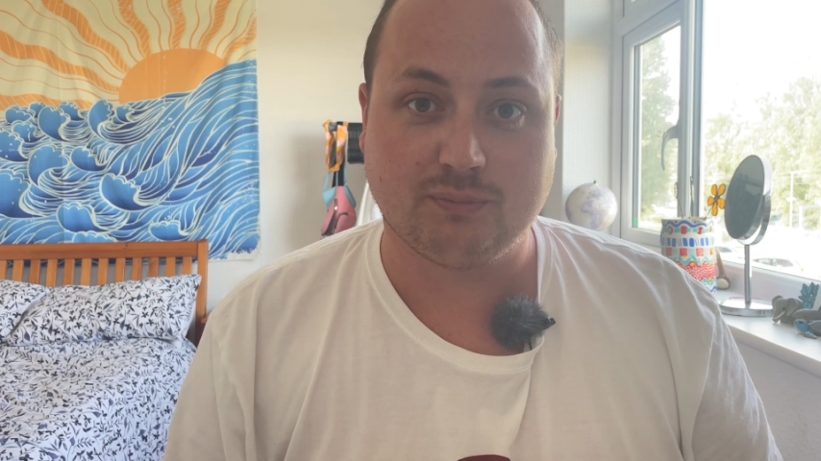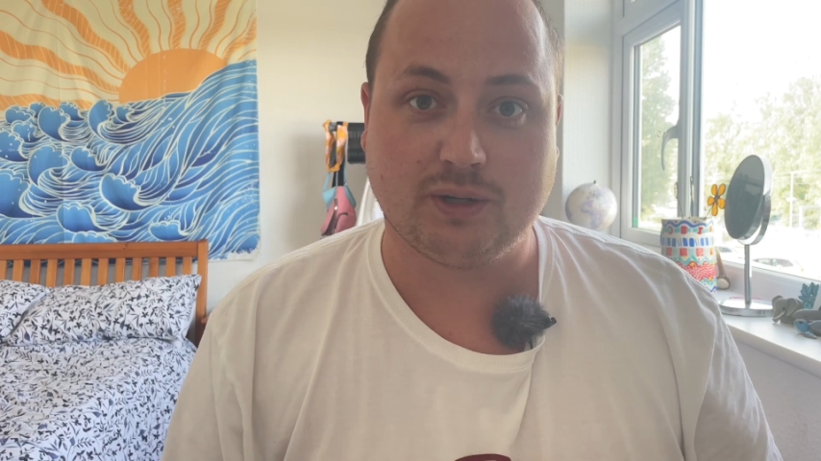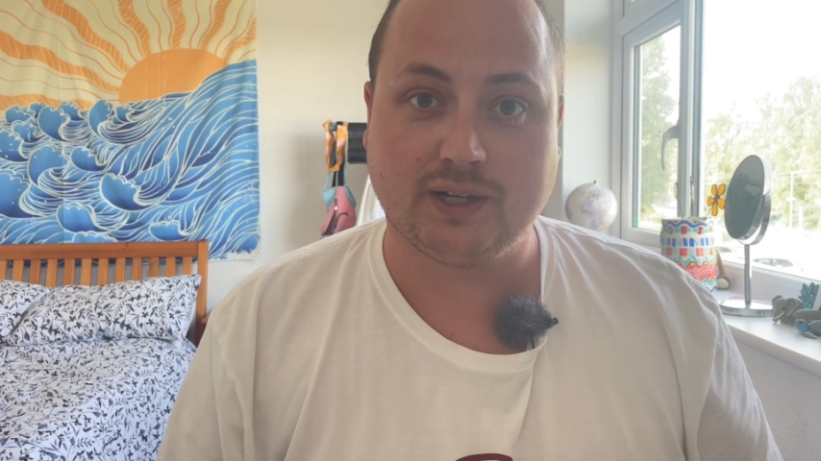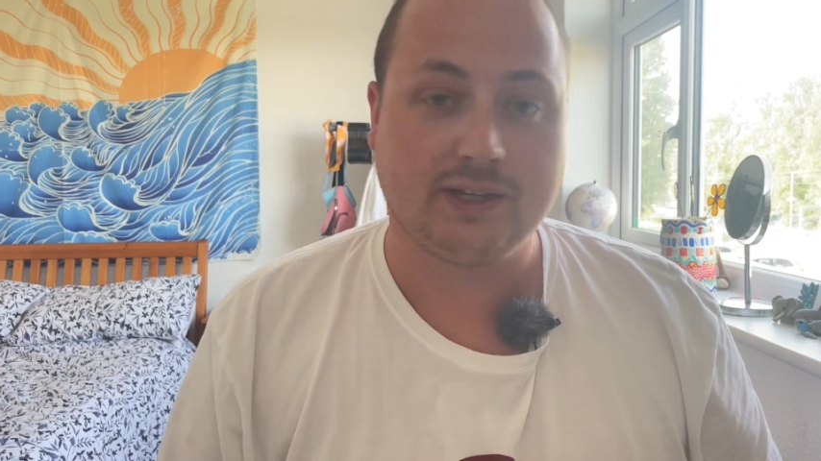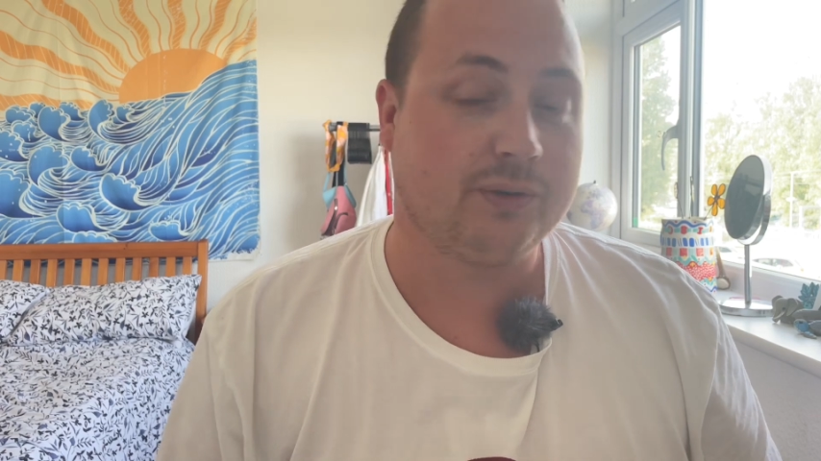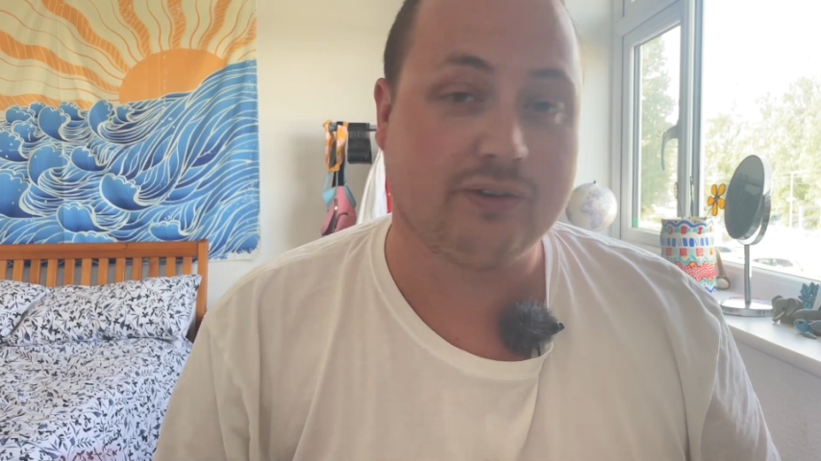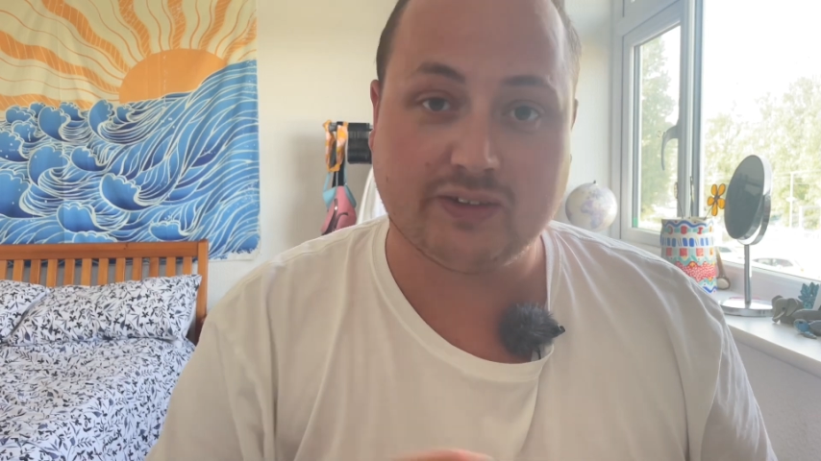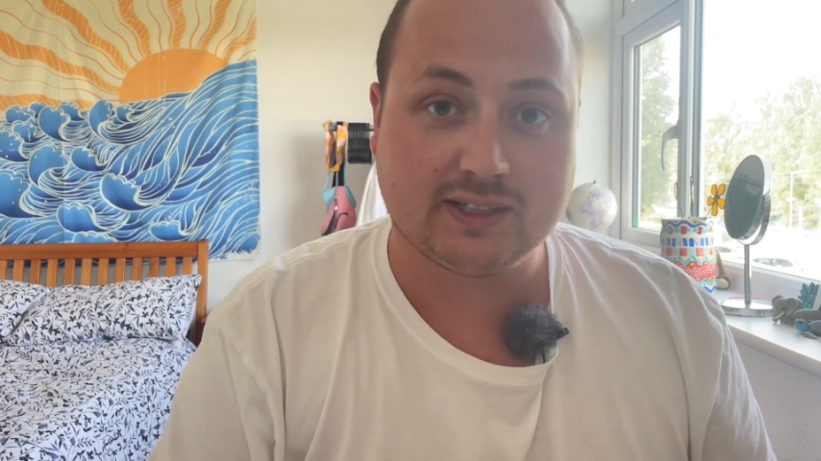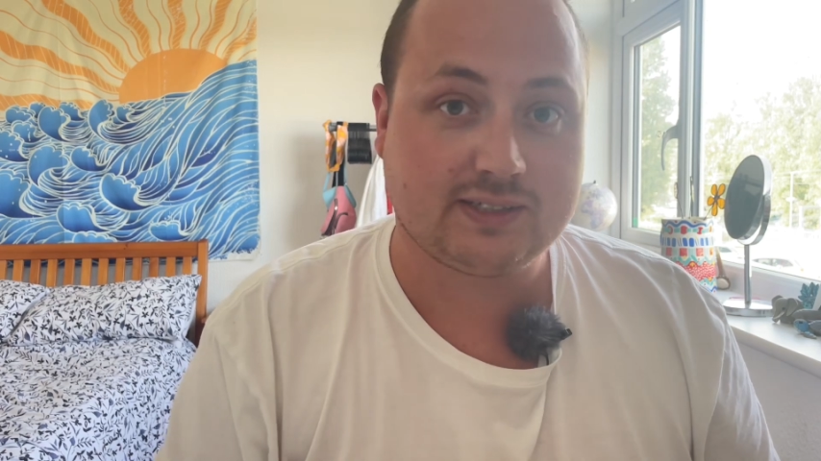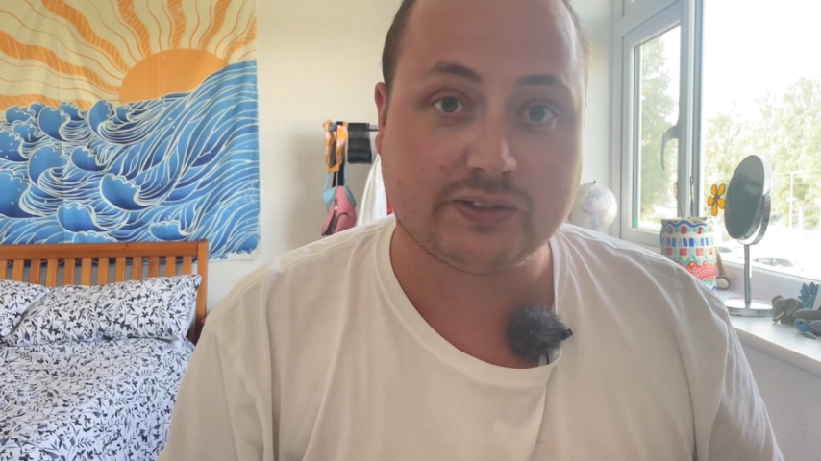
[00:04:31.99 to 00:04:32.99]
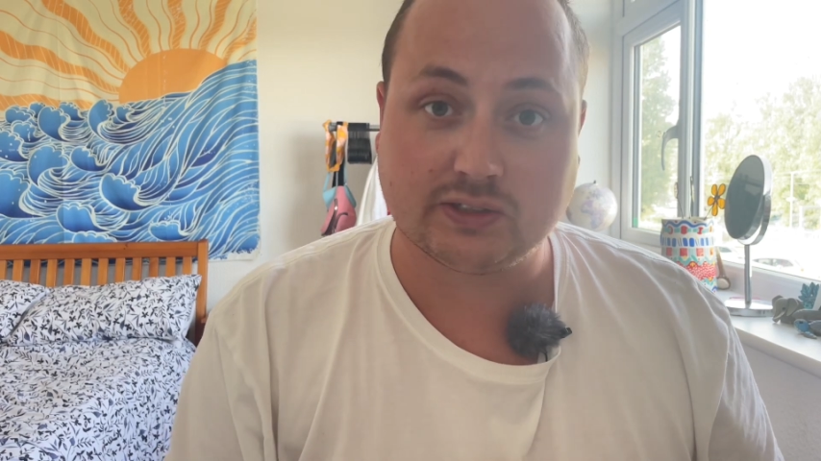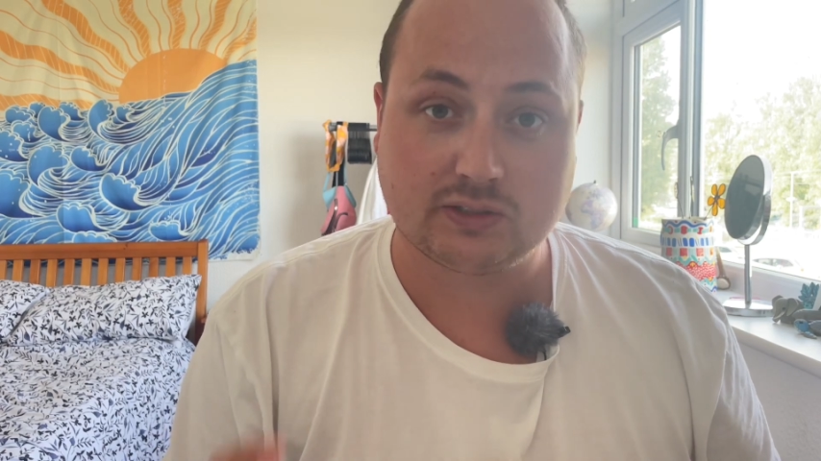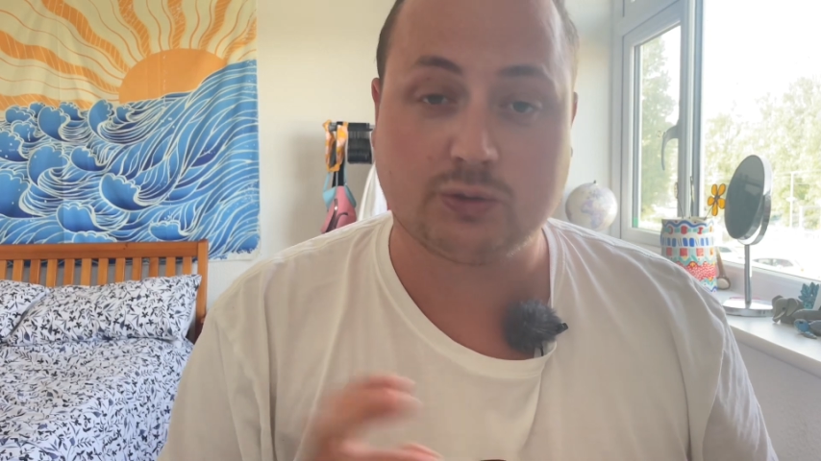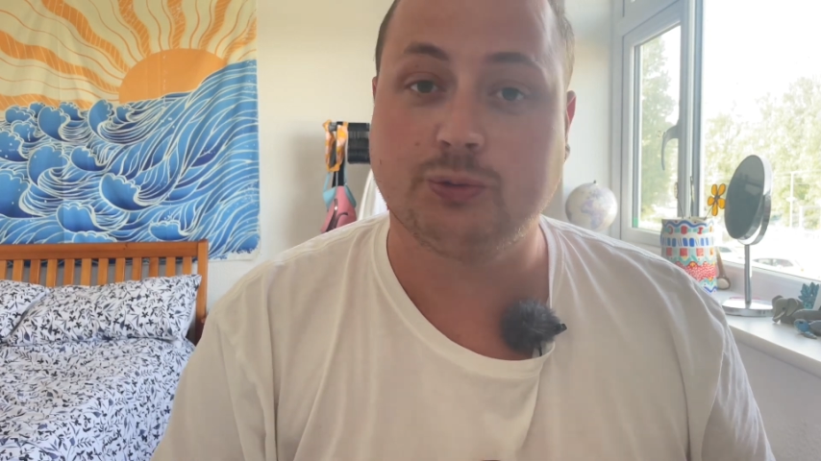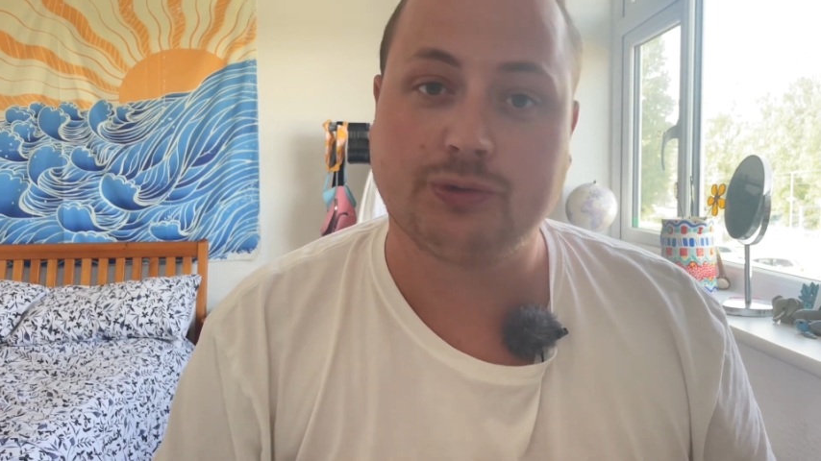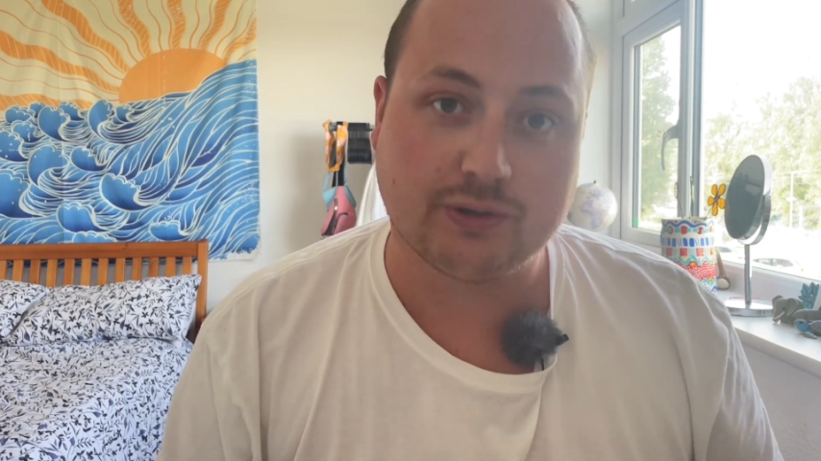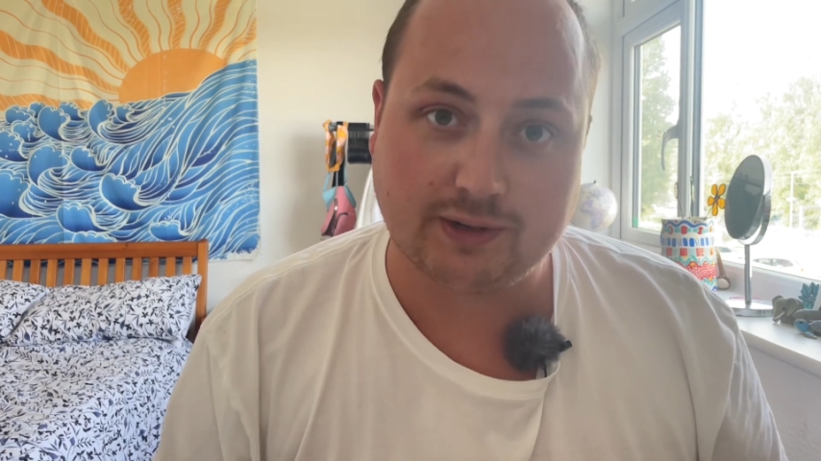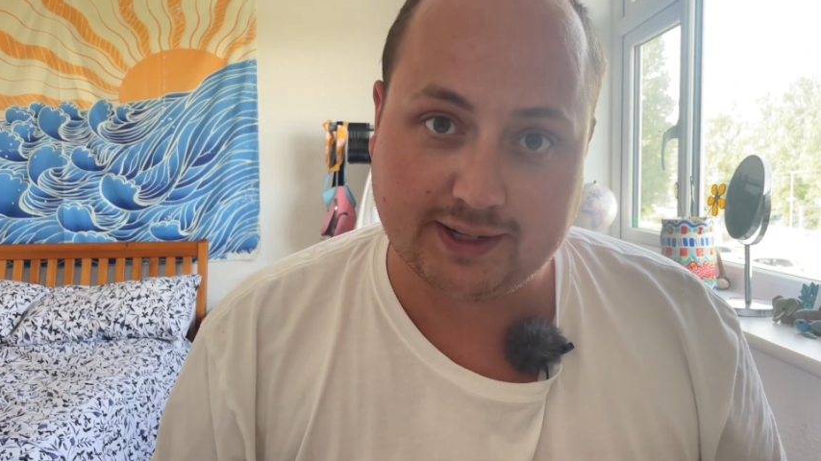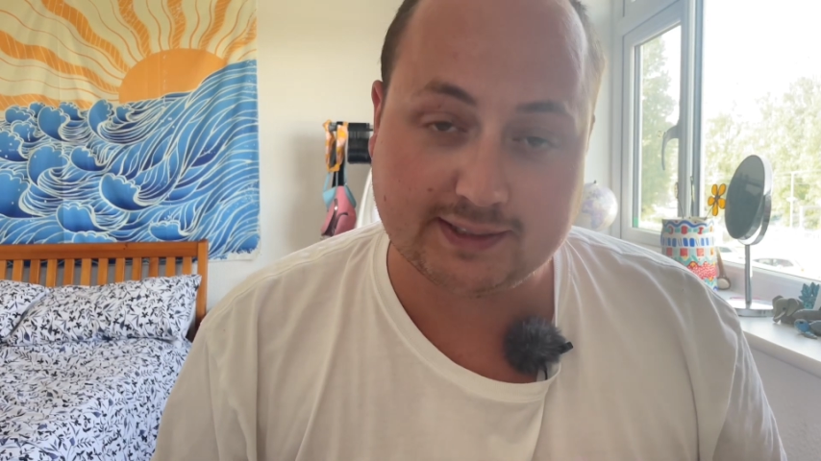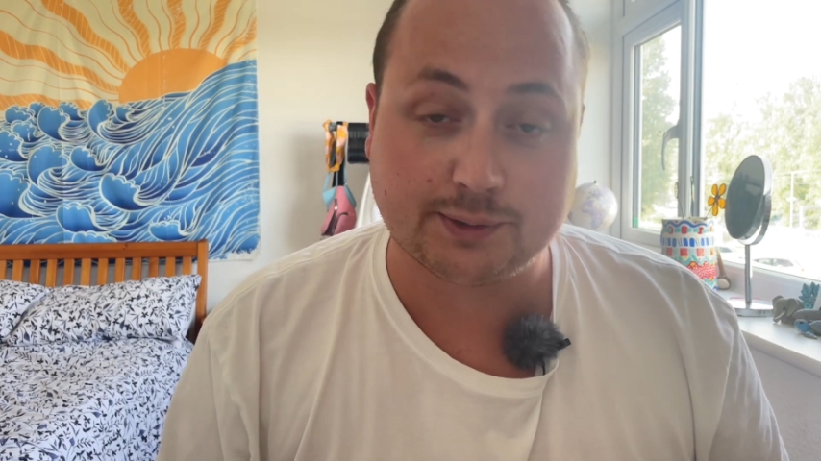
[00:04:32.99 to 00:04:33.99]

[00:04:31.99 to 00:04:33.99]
my university and school career.